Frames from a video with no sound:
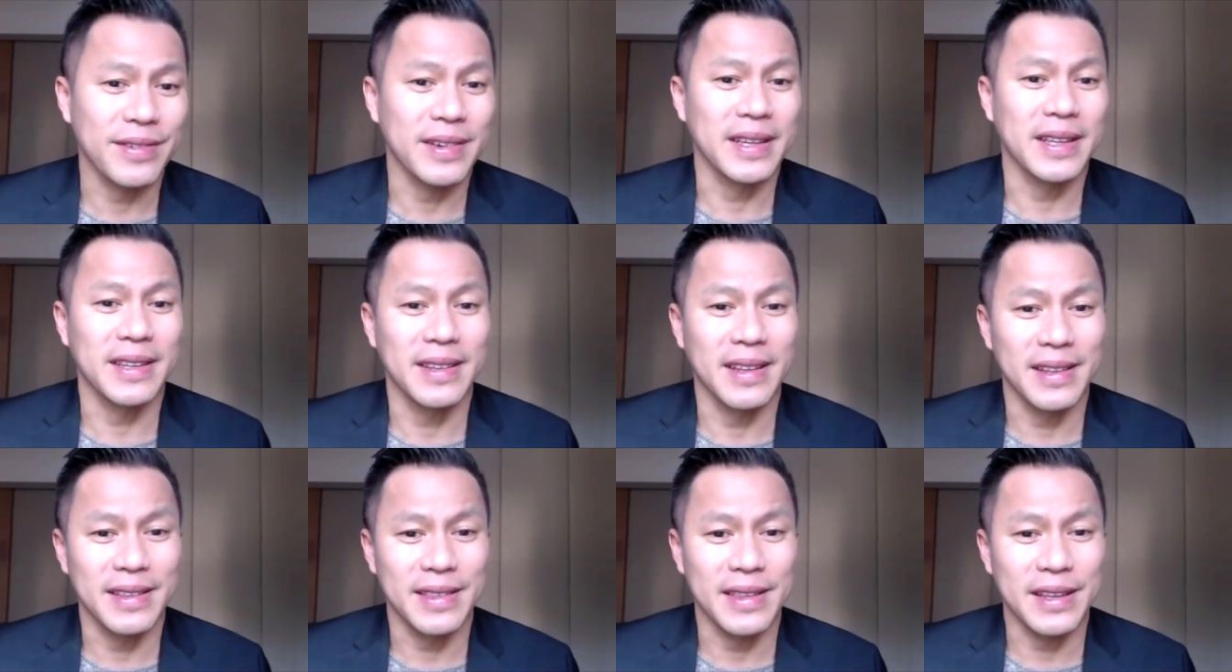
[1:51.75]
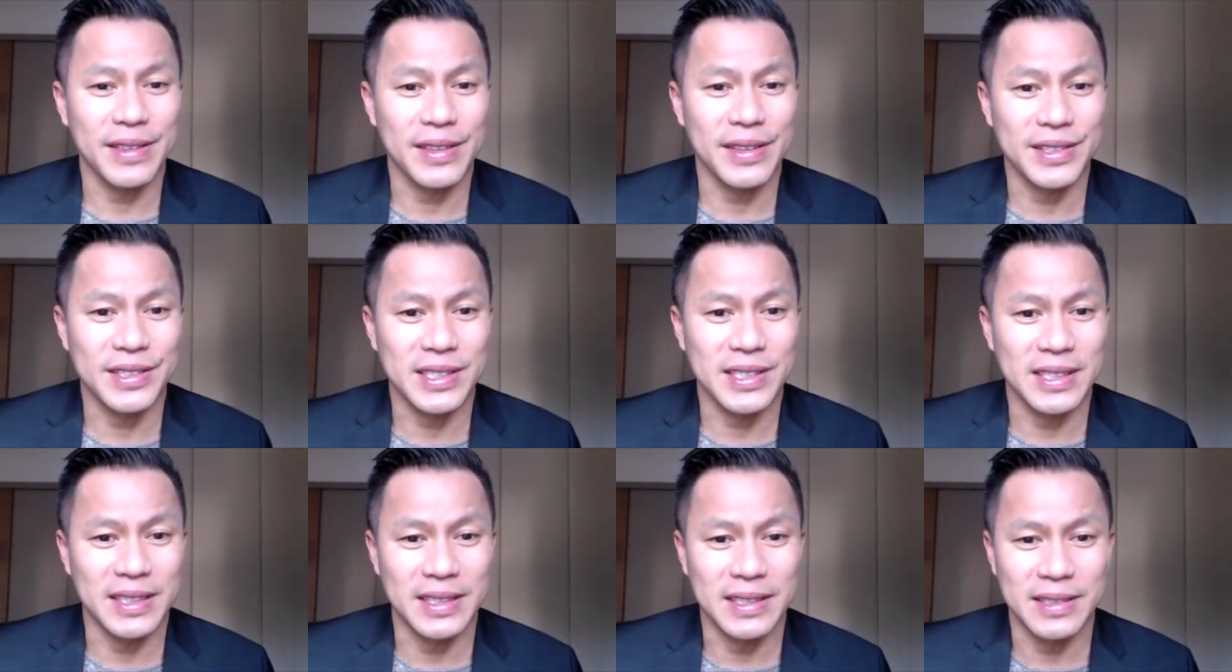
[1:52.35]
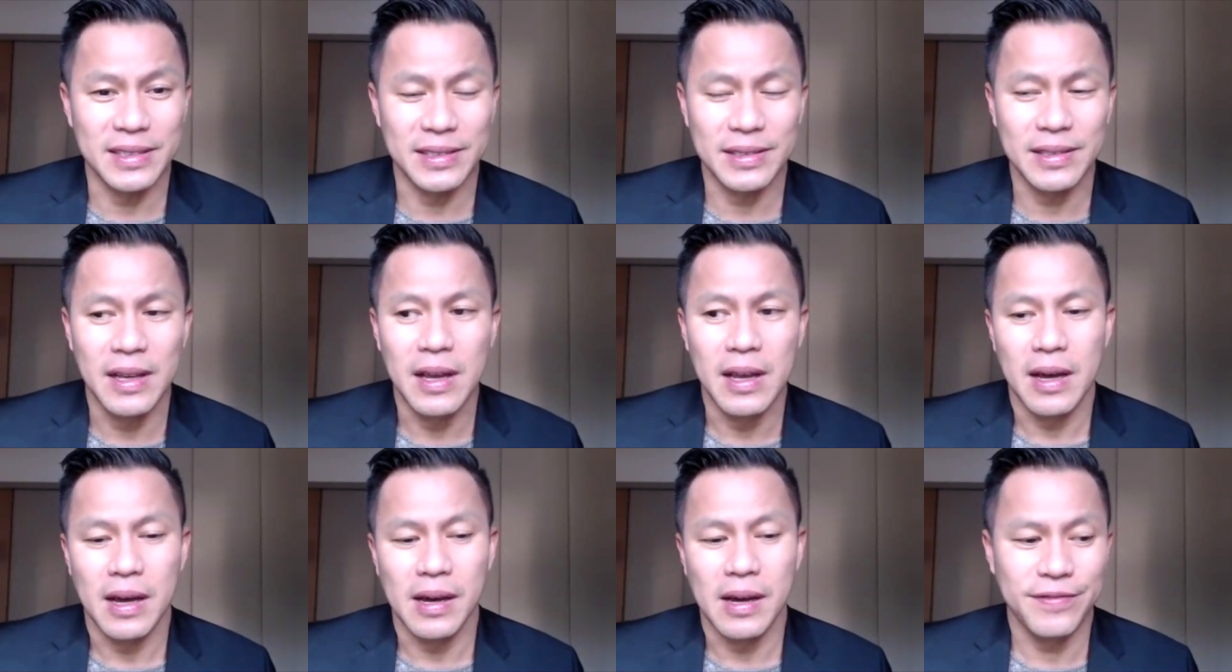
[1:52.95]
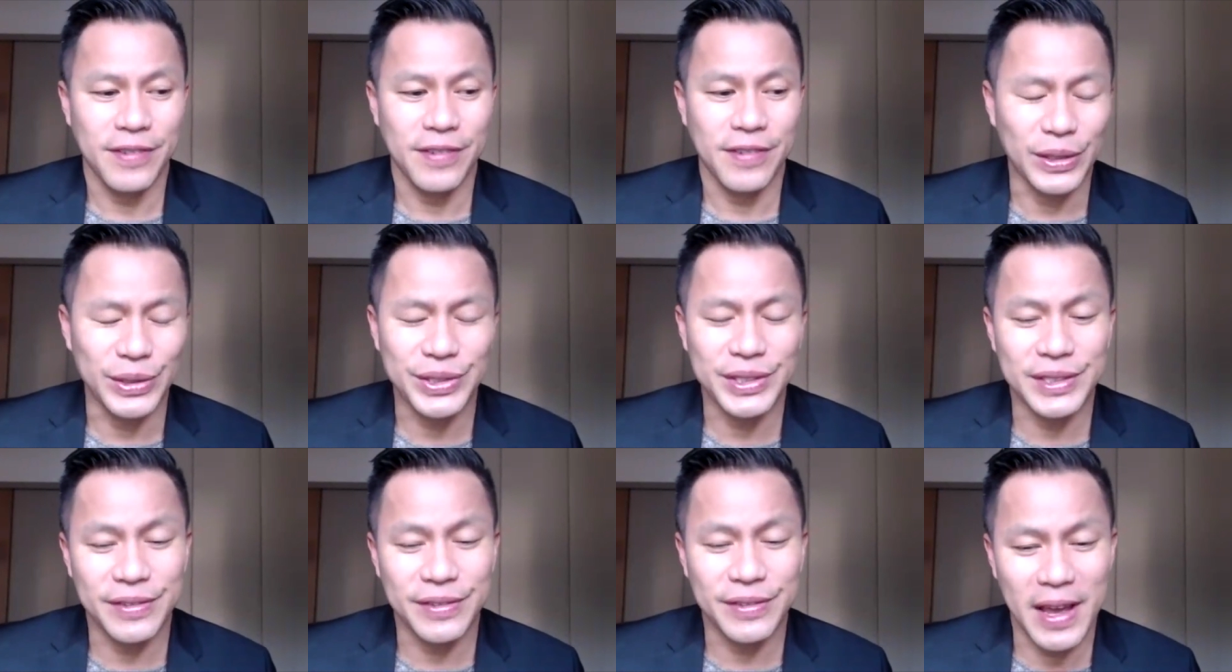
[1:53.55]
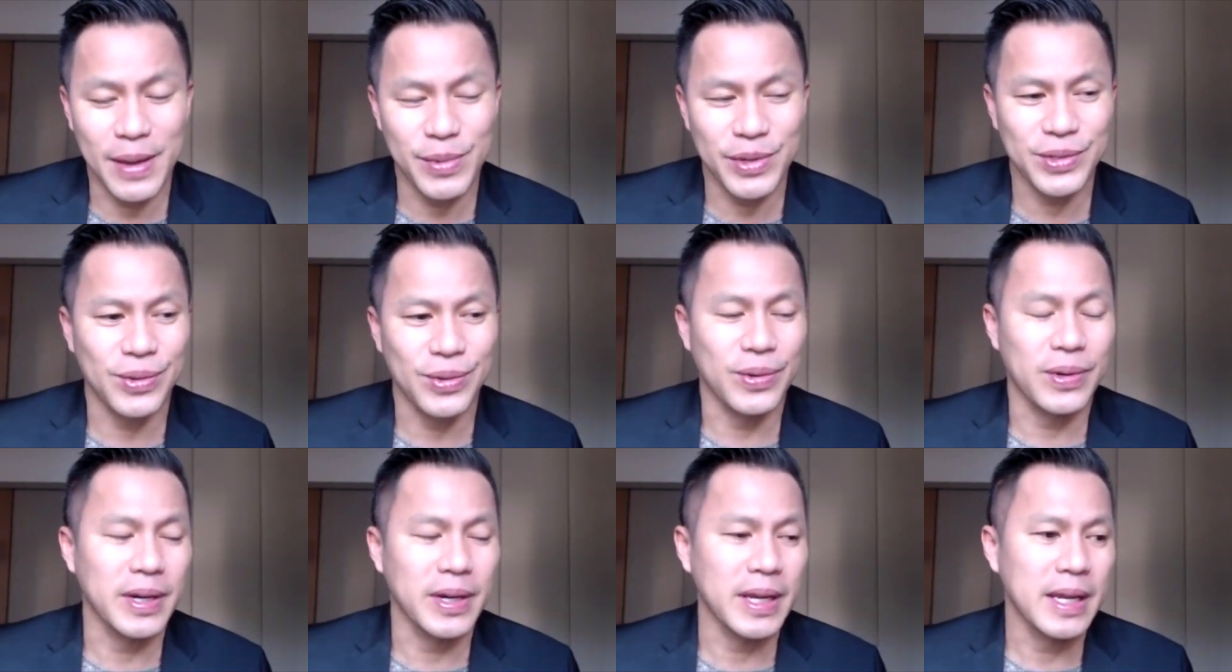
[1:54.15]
I think this is false and defamatory.